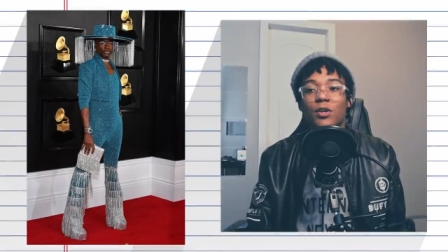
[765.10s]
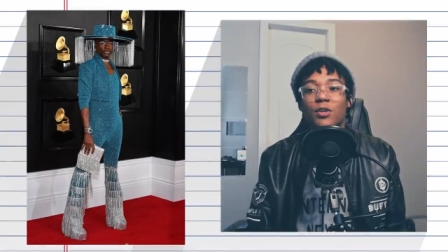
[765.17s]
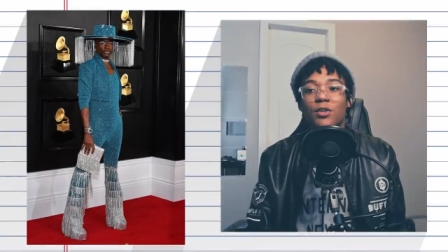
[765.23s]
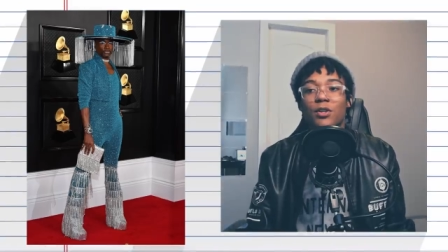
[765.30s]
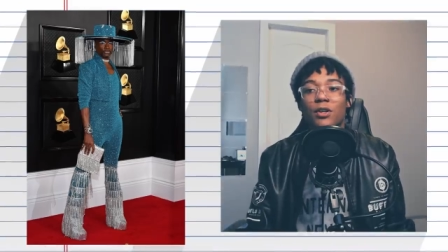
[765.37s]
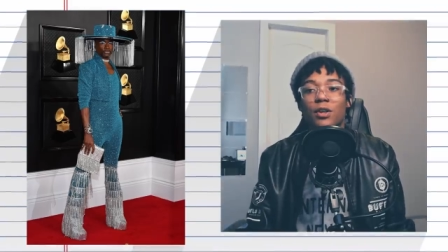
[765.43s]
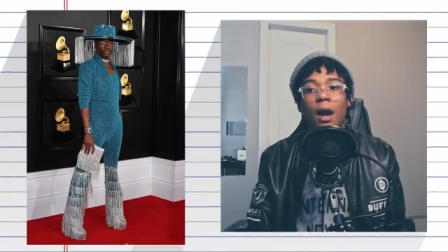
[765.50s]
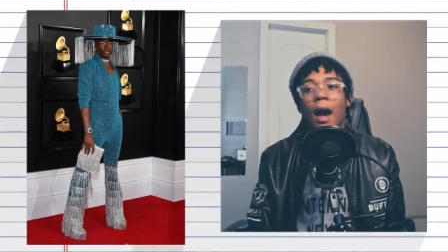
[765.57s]

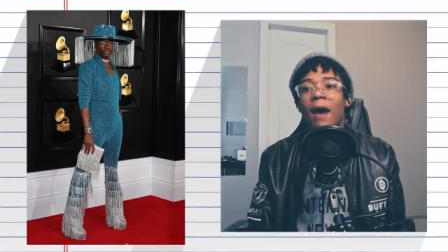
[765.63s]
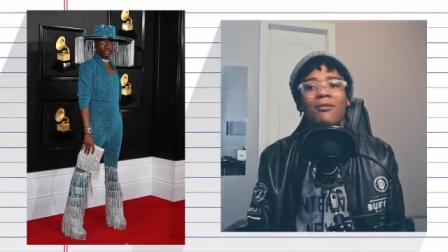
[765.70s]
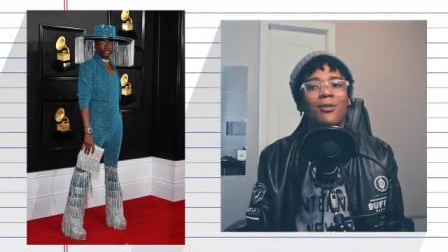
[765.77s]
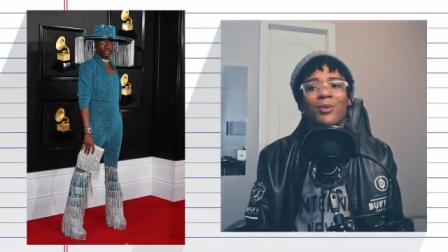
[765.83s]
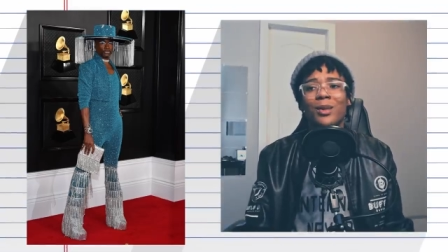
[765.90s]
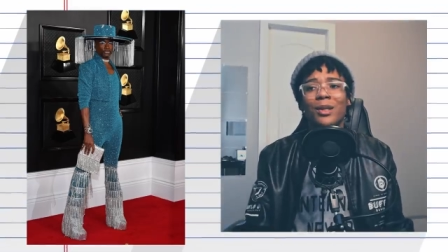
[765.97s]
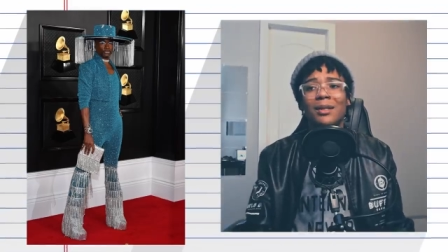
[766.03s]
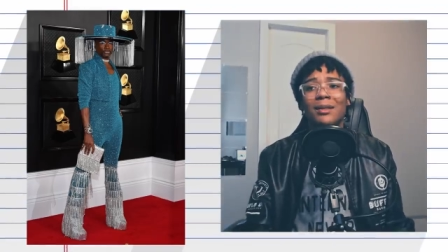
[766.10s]
music, I
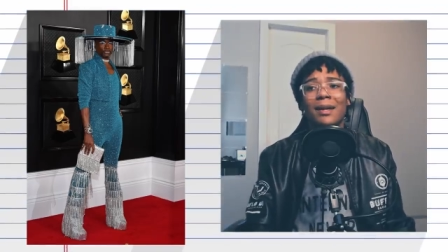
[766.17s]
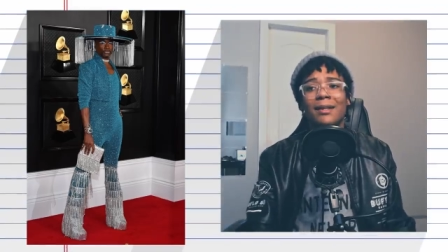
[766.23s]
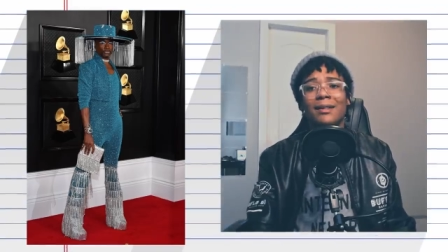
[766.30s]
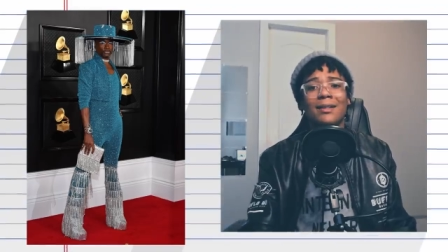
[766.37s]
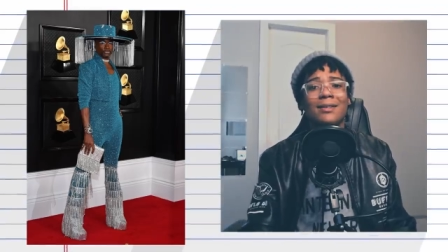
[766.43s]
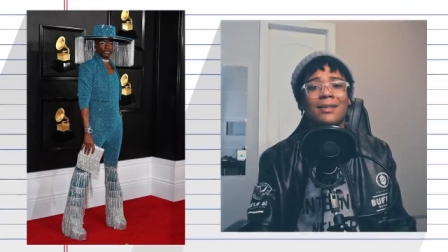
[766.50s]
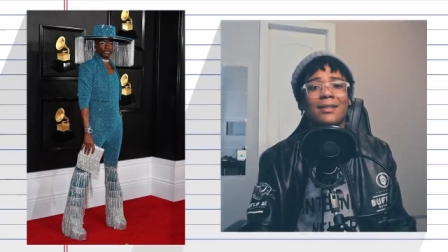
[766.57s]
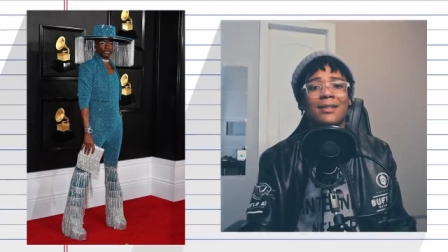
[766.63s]
haven't really like
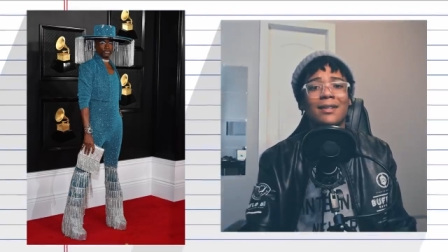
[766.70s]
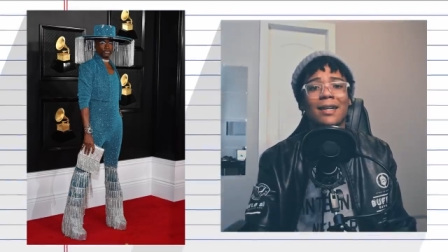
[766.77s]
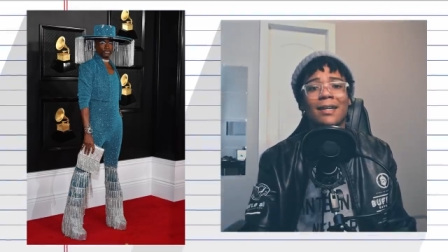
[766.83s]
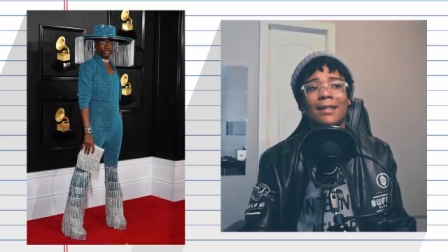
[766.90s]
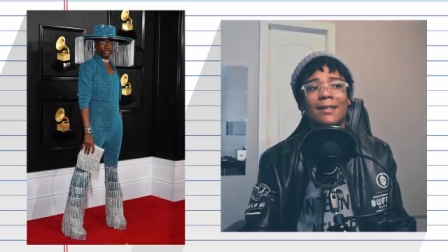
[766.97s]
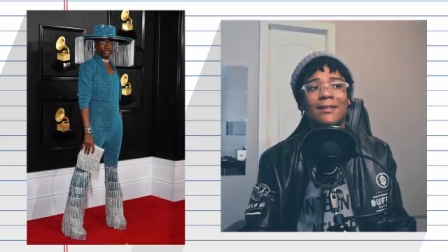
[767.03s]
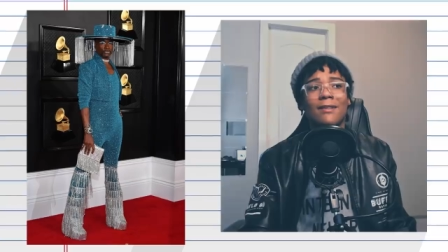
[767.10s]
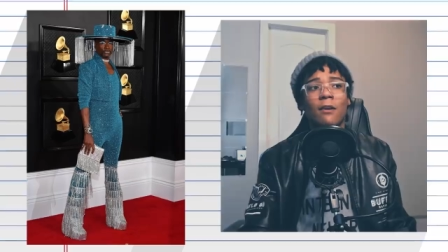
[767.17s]
listened to
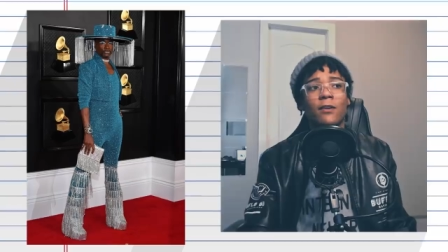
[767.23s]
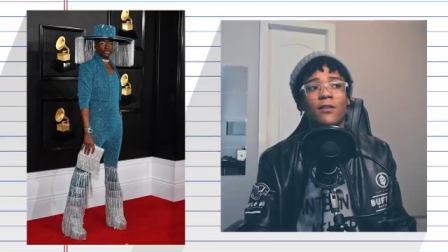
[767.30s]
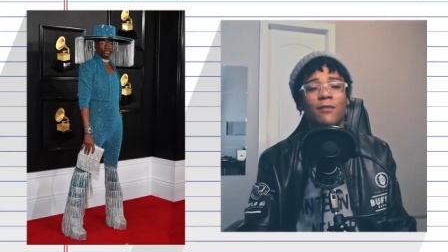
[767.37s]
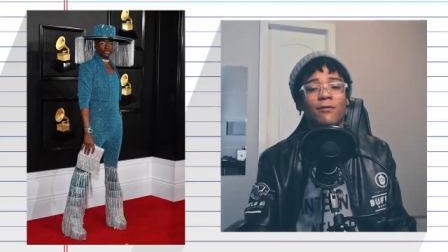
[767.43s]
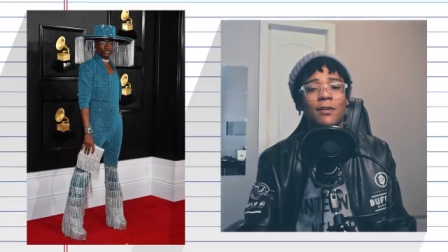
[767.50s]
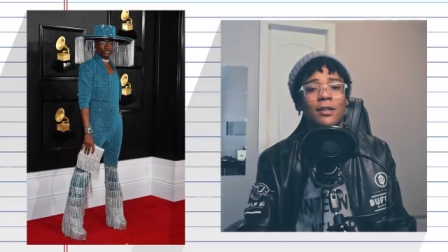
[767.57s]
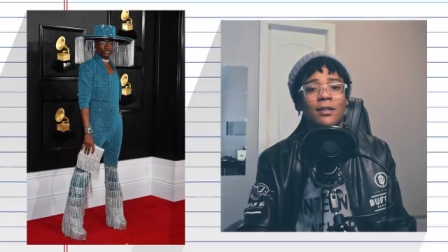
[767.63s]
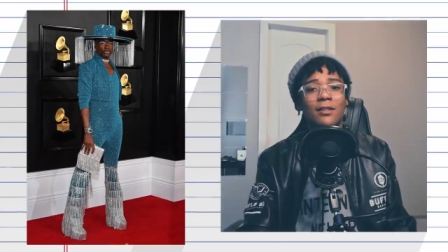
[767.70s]
any songs
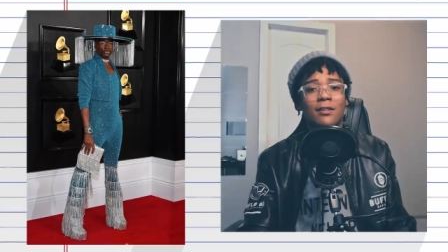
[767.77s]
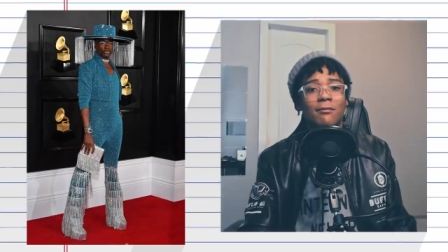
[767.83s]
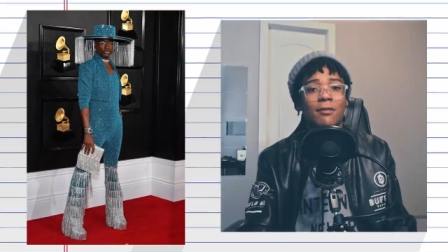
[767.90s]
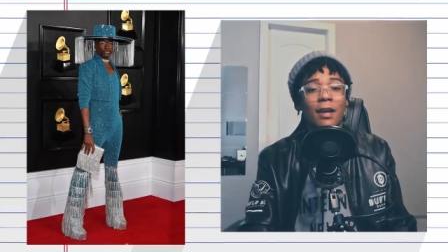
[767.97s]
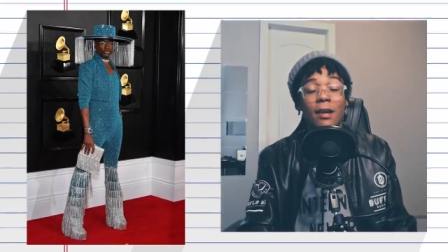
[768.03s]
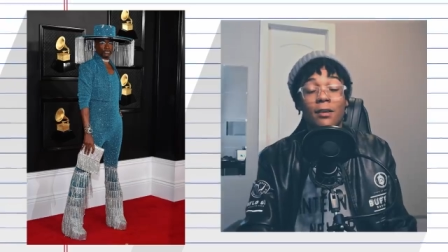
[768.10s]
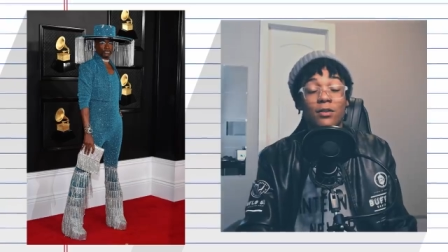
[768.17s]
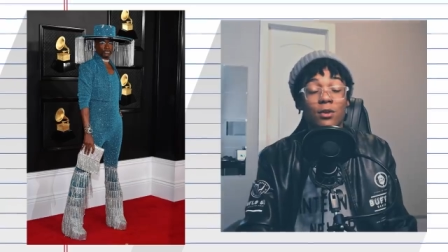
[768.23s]
of his if
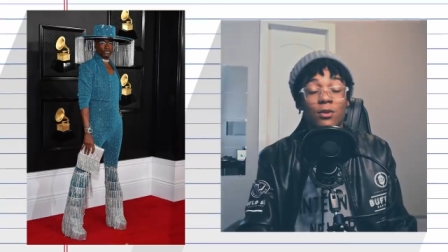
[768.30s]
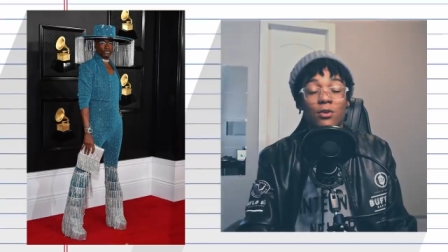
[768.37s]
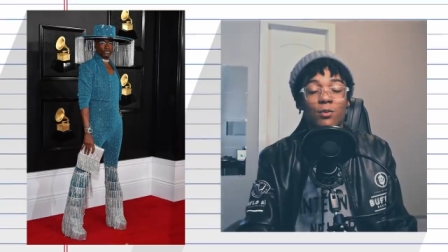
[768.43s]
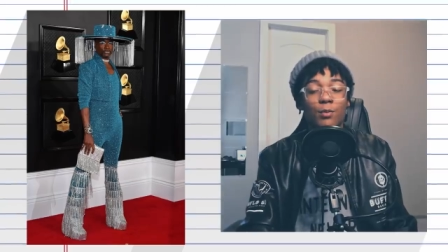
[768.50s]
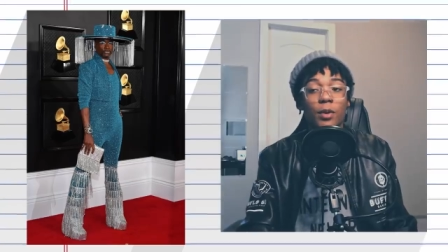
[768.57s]
he has those,